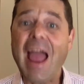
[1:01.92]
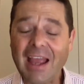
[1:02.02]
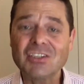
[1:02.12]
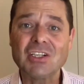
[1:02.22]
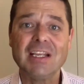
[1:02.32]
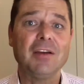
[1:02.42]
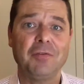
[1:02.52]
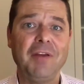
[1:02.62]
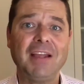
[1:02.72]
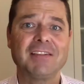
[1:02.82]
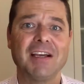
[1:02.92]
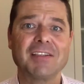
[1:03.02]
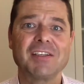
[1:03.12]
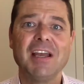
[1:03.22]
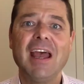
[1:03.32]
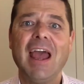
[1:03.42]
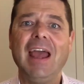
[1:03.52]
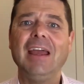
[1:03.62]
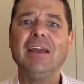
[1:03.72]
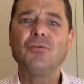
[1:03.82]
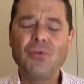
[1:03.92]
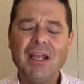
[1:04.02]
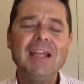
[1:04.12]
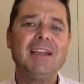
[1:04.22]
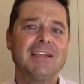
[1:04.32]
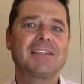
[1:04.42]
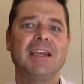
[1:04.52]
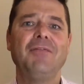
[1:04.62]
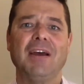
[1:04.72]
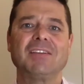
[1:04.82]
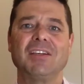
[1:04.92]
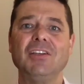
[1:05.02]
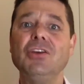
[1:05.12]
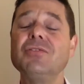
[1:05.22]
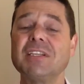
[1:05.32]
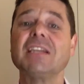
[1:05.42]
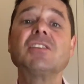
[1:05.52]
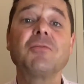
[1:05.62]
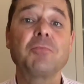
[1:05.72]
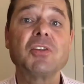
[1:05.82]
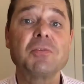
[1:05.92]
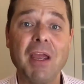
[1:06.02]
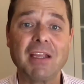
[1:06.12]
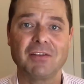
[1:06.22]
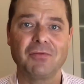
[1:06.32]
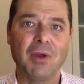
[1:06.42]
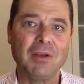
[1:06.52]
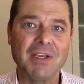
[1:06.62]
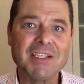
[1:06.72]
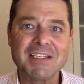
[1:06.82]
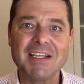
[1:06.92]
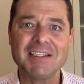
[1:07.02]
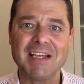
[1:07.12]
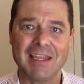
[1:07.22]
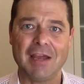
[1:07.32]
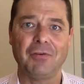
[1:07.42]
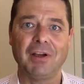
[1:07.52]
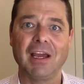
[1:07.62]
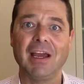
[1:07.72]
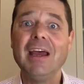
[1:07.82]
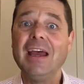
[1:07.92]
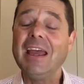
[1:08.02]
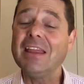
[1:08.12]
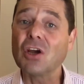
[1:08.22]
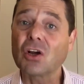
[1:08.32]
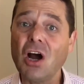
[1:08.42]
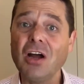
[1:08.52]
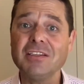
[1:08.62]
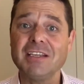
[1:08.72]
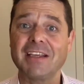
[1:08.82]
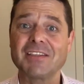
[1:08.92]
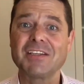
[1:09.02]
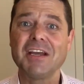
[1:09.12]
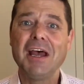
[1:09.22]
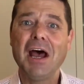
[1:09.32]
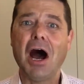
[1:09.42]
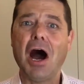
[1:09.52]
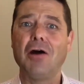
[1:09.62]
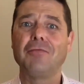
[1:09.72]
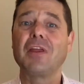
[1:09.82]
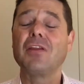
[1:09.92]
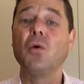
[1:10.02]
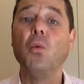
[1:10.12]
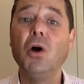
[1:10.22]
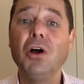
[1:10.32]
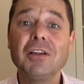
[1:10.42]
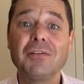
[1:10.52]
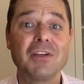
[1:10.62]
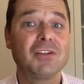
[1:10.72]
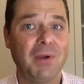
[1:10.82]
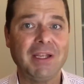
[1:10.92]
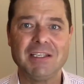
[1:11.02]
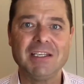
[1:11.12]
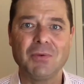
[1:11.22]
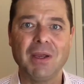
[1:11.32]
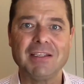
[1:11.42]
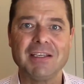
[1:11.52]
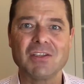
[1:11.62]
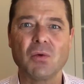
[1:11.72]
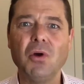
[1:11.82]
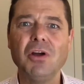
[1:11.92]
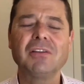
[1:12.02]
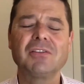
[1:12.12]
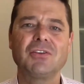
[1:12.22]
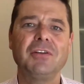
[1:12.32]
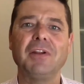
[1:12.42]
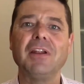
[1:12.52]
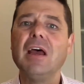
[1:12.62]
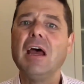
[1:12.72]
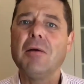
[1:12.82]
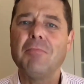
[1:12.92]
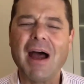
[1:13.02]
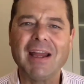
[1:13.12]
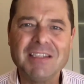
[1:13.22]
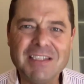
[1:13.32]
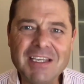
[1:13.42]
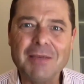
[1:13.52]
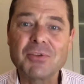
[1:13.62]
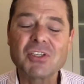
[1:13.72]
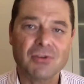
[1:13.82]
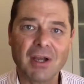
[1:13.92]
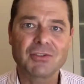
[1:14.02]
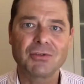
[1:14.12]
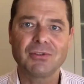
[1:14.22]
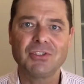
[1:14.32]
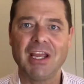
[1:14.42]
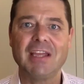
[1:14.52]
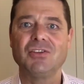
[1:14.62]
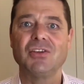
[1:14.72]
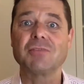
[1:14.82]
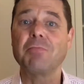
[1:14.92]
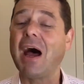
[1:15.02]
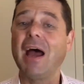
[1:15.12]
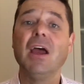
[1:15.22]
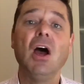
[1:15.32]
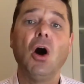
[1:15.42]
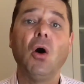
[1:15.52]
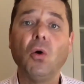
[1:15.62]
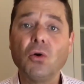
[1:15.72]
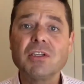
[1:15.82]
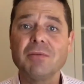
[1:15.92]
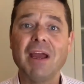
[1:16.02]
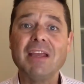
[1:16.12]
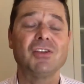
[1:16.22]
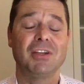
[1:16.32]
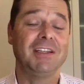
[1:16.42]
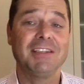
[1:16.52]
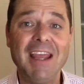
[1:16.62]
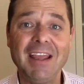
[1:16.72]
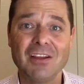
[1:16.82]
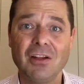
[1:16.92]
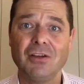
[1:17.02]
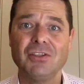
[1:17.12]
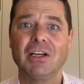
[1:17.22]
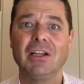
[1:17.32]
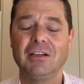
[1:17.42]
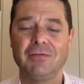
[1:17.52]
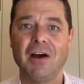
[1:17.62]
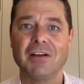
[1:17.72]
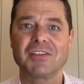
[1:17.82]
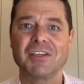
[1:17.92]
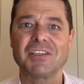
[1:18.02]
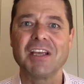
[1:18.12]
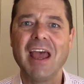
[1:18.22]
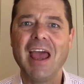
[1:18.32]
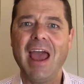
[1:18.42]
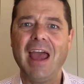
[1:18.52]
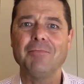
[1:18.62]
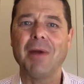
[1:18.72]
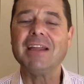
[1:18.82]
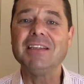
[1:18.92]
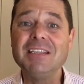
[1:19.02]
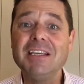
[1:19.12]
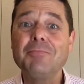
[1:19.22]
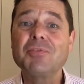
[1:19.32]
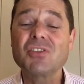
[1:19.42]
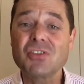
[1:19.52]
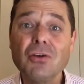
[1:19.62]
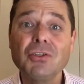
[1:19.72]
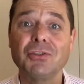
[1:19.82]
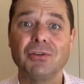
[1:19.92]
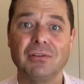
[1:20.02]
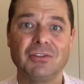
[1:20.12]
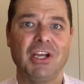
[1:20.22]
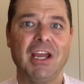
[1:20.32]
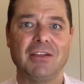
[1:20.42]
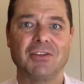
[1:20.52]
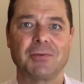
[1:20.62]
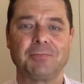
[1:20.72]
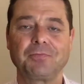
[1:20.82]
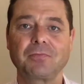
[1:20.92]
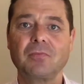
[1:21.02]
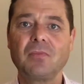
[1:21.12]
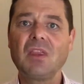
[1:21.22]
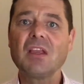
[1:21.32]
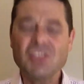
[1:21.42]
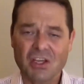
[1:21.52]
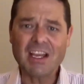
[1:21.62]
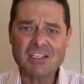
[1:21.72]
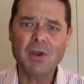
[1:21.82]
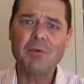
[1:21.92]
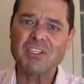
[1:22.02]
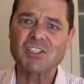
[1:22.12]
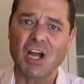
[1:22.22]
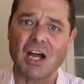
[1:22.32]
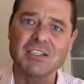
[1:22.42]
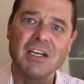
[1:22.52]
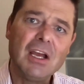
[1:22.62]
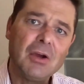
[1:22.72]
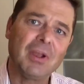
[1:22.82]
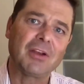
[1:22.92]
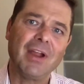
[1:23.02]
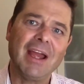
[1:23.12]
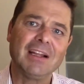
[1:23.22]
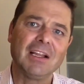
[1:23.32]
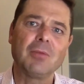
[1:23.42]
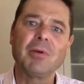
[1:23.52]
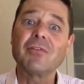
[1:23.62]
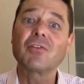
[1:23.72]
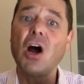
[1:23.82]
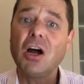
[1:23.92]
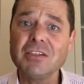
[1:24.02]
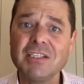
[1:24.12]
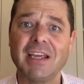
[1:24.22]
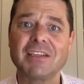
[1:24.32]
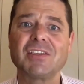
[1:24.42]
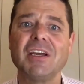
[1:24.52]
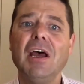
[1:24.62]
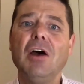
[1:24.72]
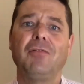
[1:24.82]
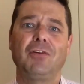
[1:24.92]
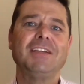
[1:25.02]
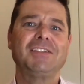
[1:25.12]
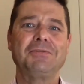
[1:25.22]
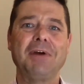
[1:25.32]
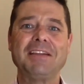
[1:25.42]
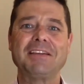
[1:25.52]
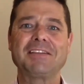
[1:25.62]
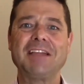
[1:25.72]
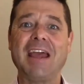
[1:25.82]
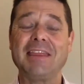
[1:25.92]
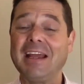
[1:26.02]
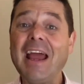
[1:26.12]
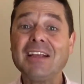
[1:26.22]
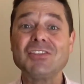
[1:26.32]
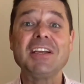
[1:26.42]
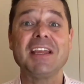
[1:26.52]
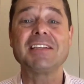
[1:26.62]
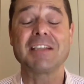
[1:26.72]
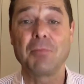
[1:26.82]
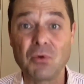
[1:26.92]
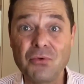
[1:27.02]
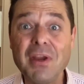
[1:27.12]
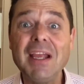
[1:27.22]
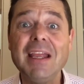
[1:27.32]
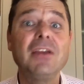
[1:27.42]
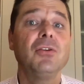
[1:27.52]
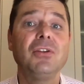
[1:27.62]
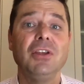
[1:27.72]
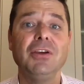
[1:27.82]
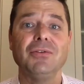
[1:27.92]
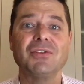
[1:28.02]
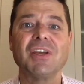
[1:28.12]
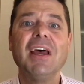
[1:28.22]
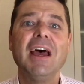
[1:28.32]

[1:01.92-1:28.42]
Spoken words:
actually affect us. It really does give us a new sense of perspective when we see South Africa in the context of the world of the 2020s, a world driven by deep structural changes, by automation and technological advances, and by deep social change. So that's where we start. We create a little bit of context for us to understand that actually there's some really good news